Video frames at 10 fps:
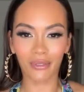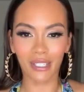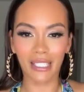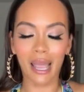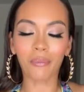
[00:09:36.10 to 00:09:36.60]
had
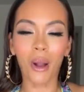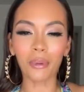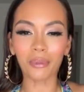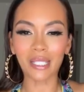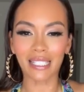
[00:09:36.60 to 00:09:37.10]
not gone
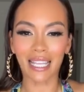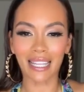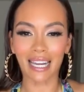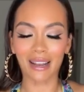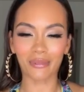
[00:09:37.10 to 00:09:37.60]
away.
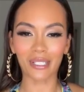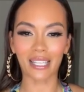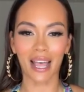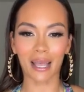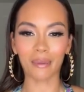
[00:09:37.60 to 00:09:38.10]

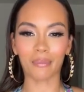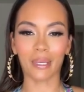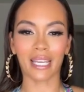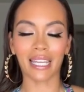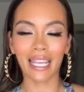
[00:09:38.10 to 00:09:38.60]
Both of these
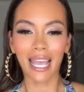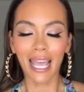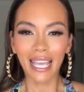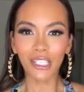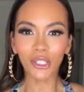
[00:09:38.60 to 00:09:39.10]
ladies seemed
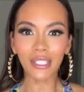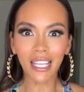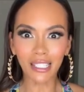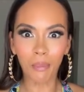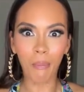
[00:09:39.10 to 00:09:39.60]
worn out
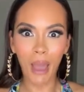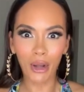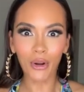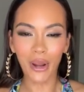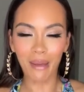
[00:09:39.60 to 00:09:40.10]
at the moment,